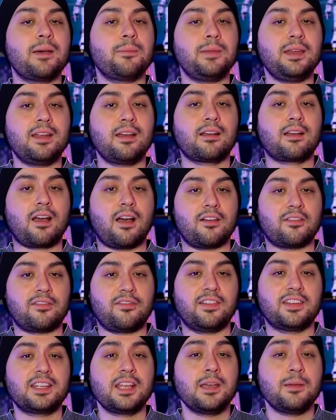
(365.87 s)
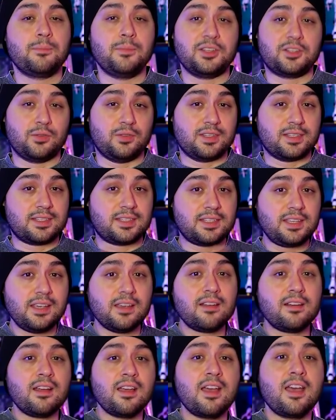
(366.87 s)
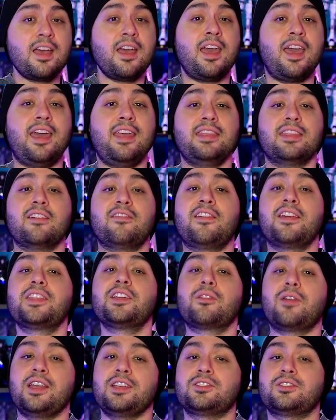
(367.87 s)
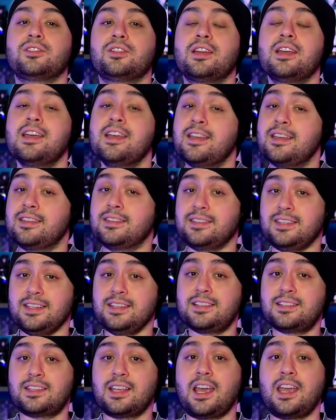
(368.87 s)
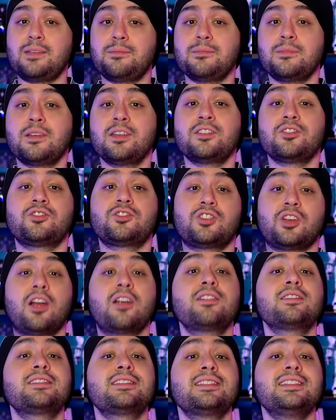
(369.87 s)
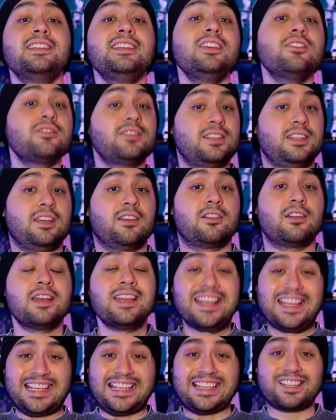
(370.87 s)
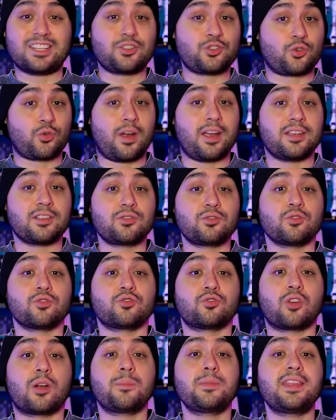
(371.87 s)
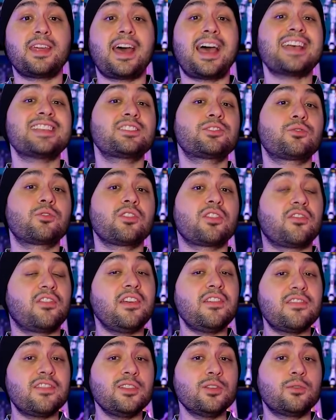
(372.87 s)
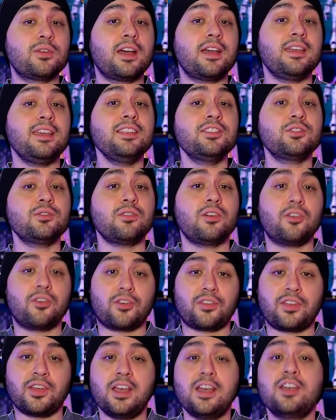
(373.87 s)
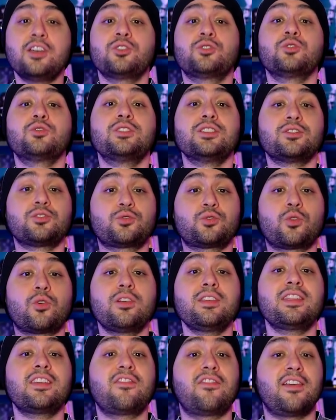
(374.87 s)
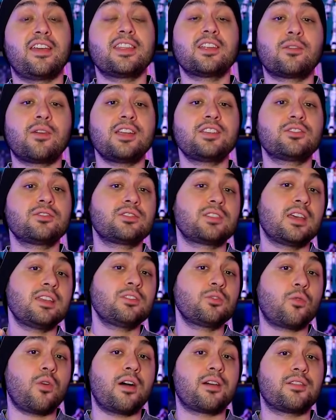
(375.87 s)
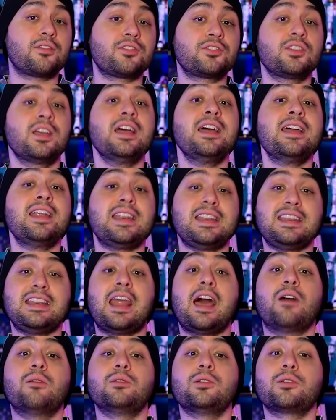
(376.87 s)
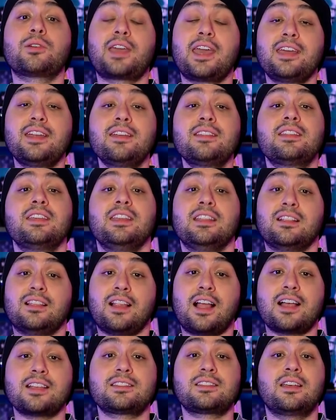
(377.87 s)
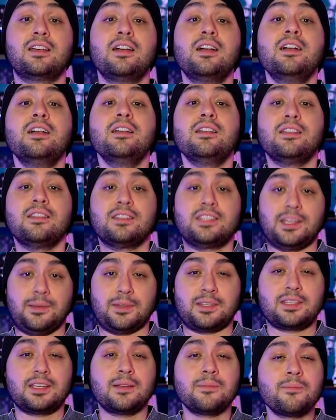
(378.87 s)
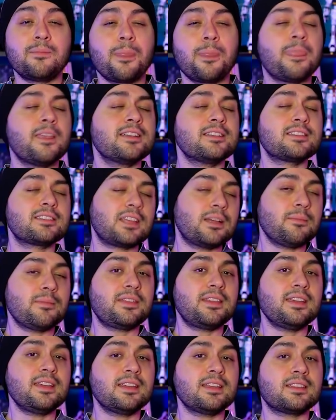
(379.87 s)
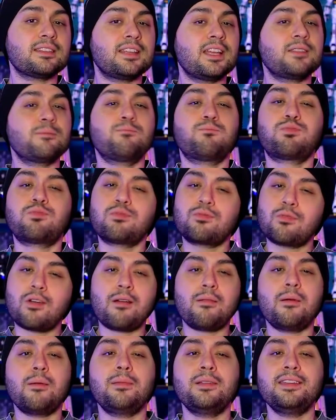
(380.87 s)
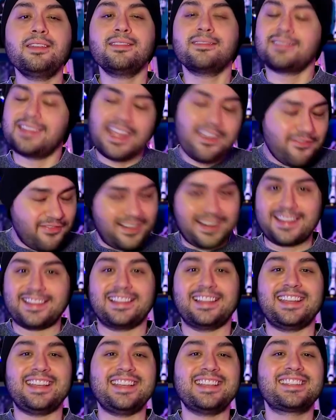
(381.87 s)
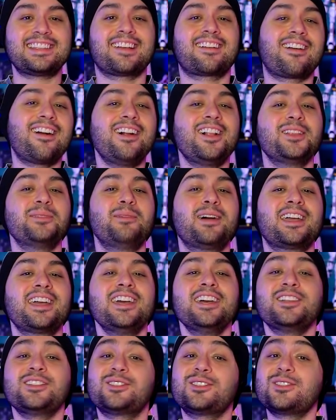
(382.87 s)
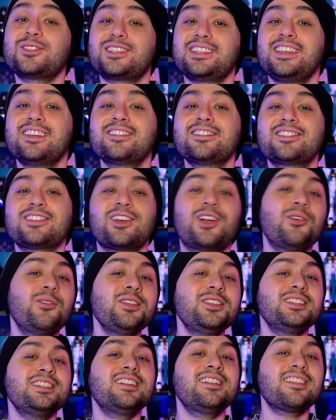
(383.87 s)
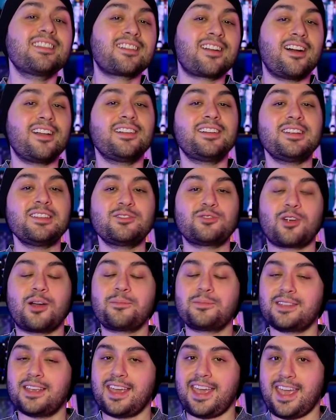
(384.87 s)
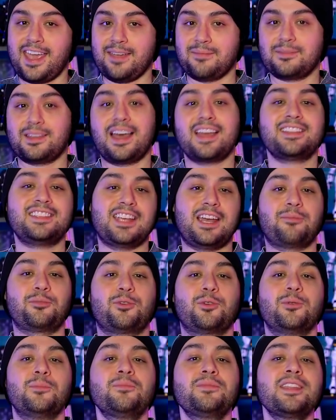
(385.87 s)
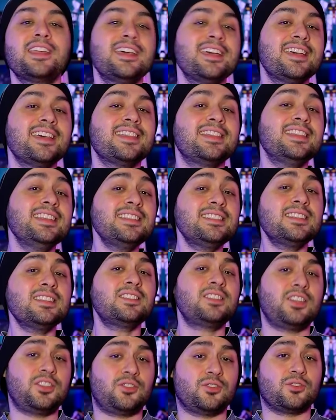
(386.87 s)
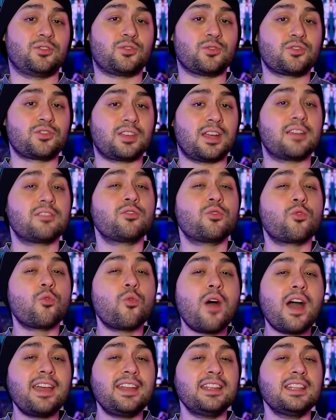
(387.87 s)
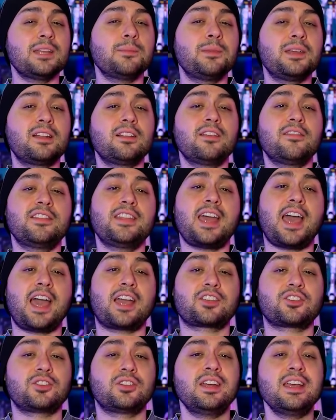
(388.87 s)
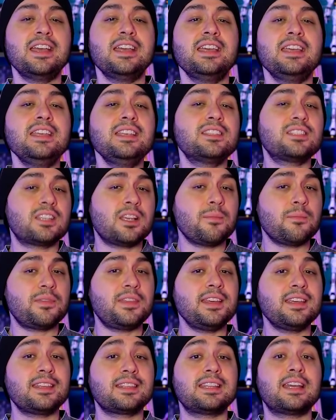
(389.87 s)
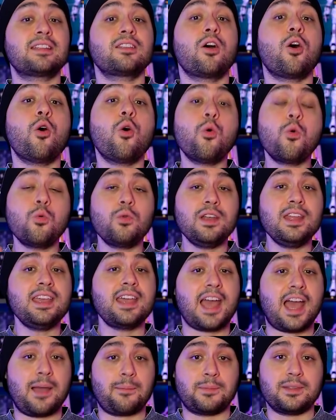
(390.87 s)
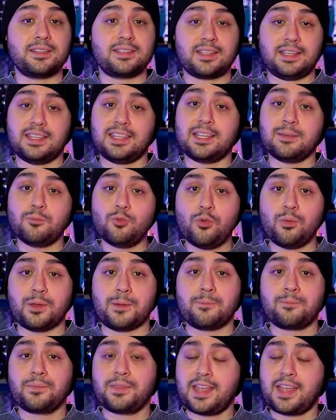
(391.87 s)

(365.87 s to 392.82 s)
amid a conflict between Zeon and the Federation. This time, Char's Neo Zeon is trying to drop the asteroid 5th Luna into Earth to destroy the Federation's headquarters, now located in Lhasa, Tibet. Something that probably, definitely is a callback to Zeon's original colony drop aimed at Jabu. This decision to start right in the middle of the action is something that only happens in the movie,